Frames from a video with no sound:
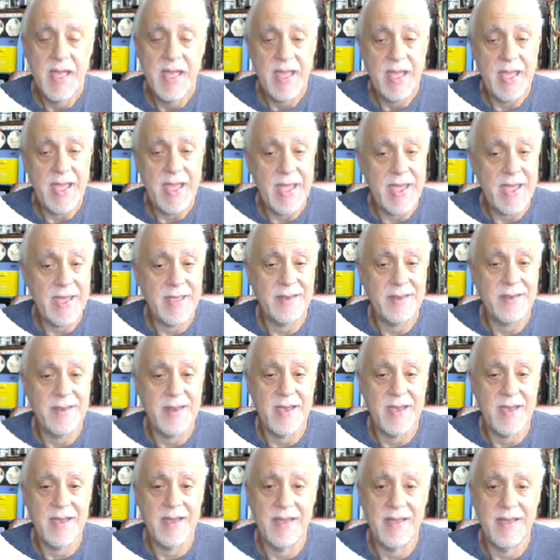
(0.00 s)
and
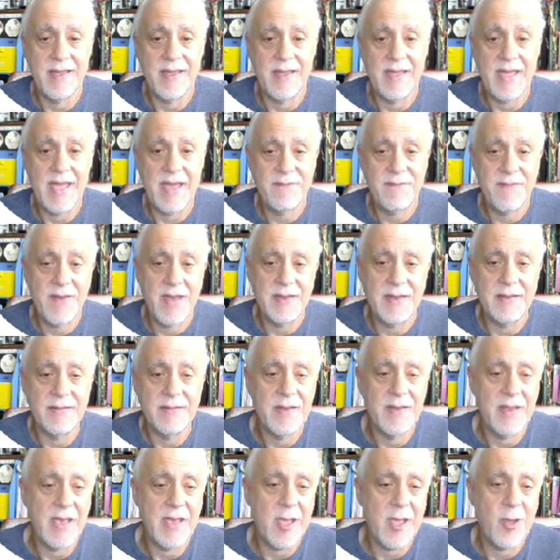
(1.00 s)
have fun.
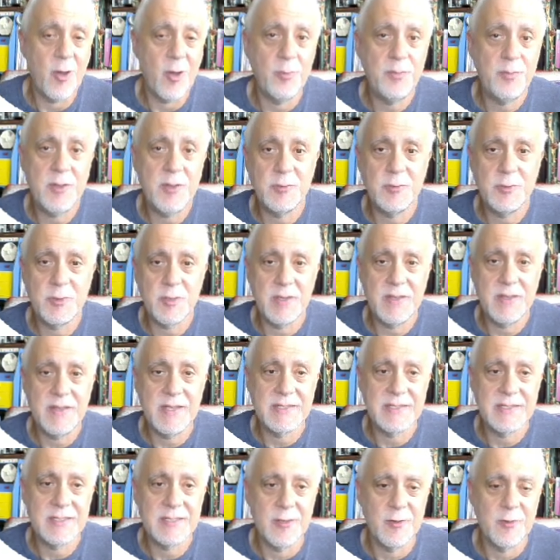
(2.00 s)
I hope you enjoyed
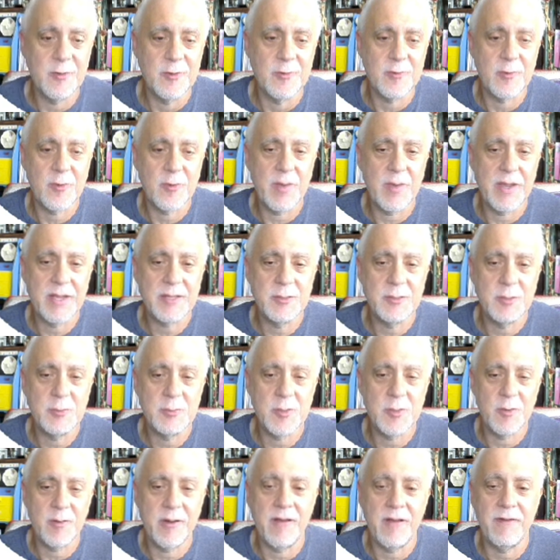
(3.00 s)
this little quick
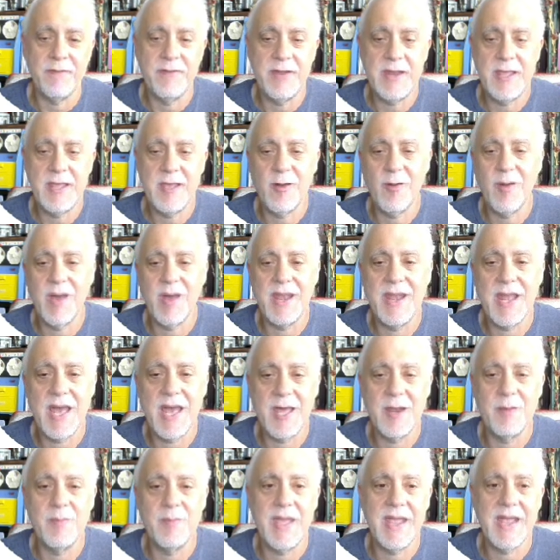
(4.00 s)
tutorial video on
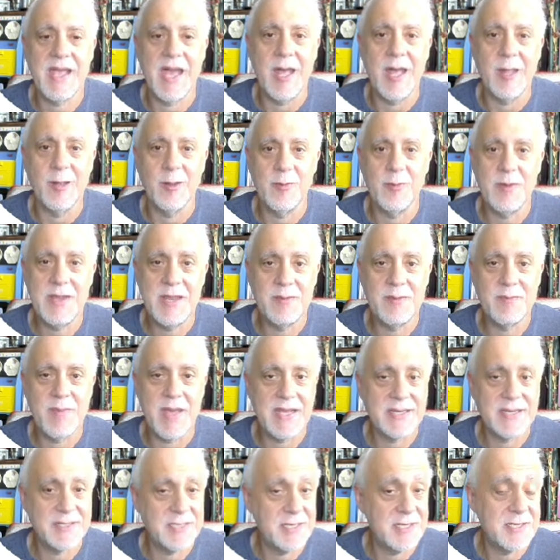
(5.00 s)
how to make Halloween
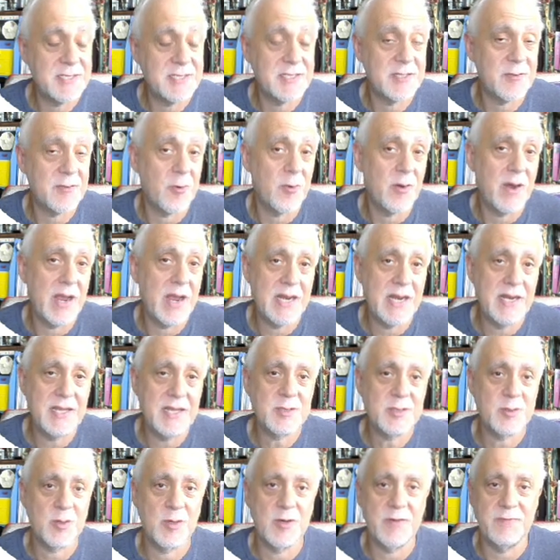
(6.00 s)
mazes or any
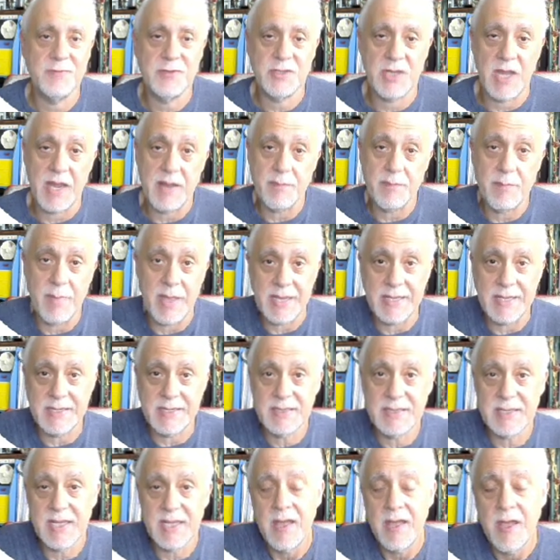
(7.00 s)
sort of shape
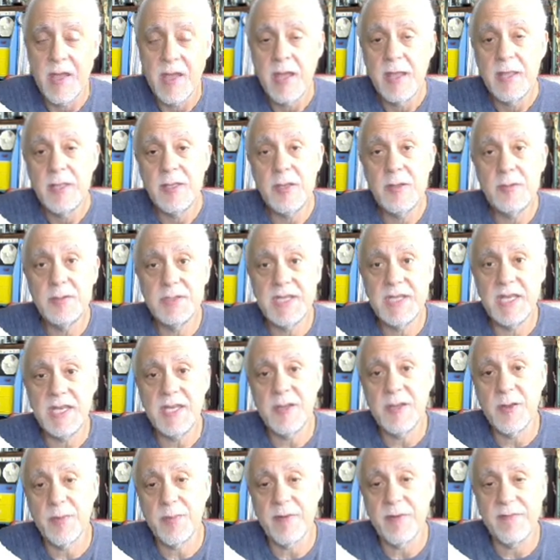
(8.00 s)
maze using
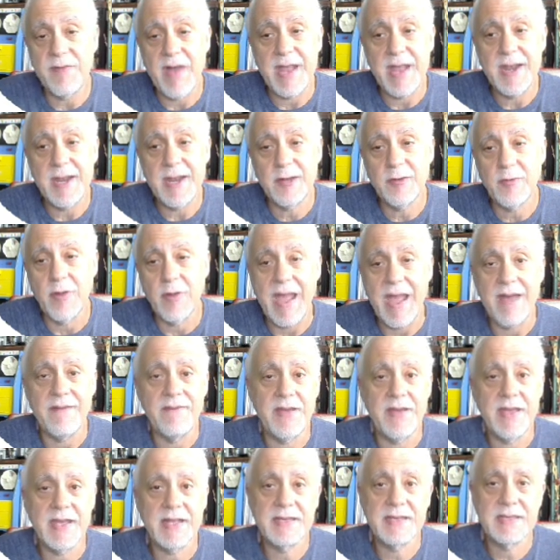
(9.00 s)
your provided
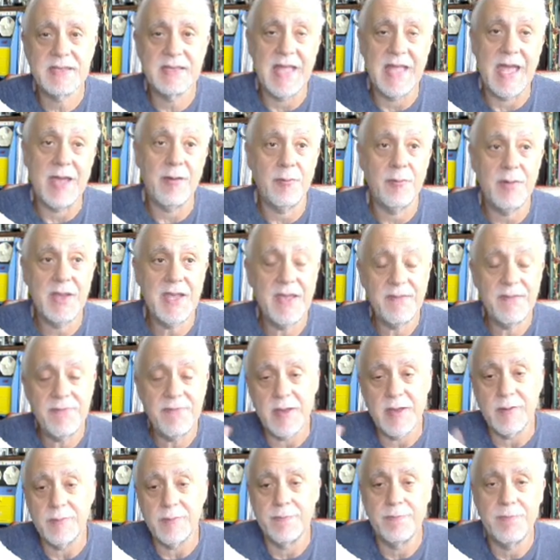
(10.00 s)
graphics that we give
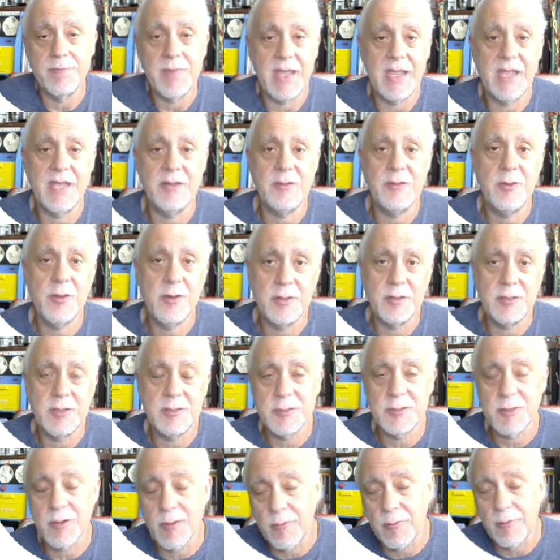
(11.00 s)
you. And you could
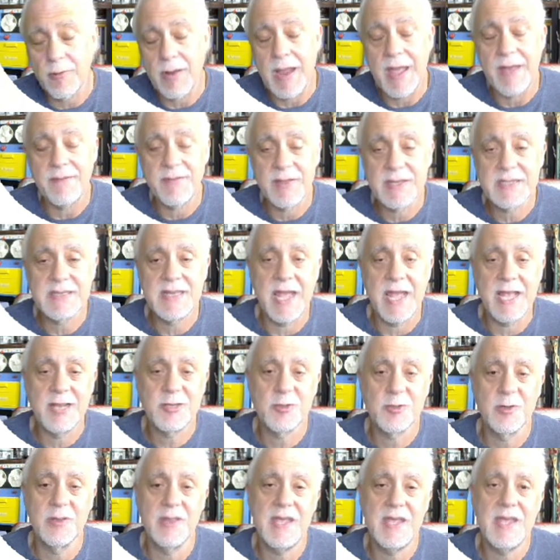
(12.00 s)
use your own graphics
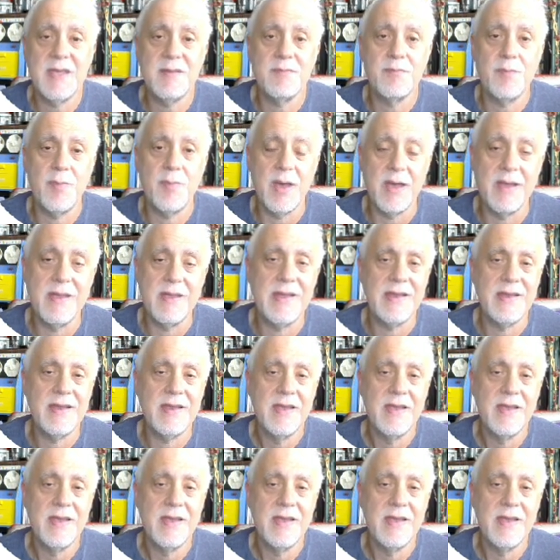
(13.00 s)
naturally, but